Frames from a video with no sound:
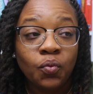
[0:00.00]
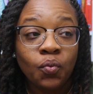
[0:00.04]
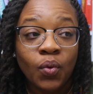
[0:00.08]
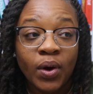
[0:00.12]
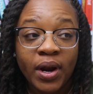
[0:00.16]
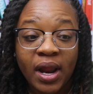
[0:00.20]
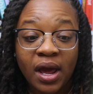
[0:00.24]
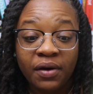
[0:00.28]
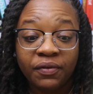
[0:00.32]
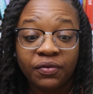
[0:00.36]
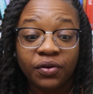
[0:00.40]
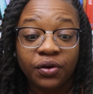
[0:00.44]

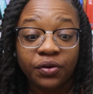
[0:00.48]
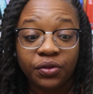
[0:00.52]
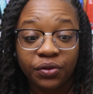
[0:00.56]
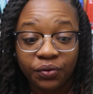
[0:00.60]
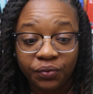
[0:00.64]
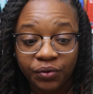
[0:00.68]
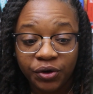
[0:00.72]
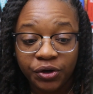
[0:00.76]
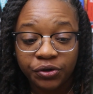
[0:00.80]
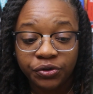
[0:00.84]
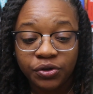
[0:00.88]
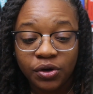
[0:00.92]
whenever the
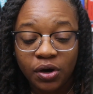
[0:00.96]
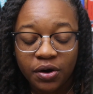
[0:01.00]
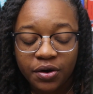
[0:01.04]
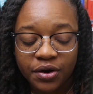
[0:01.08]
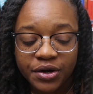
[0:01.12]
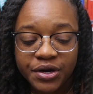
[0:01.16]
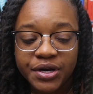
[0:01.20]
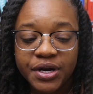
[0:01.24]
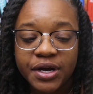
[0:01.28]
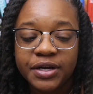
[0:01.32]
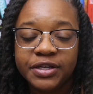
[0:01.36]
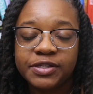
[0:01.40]
real
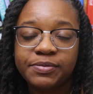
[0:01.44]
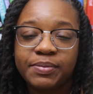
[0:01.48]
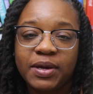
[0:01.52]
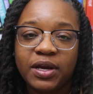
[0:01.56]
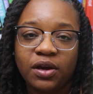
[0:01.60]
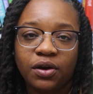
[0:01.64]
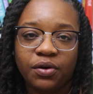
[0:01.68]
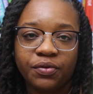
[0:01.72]
daughter does make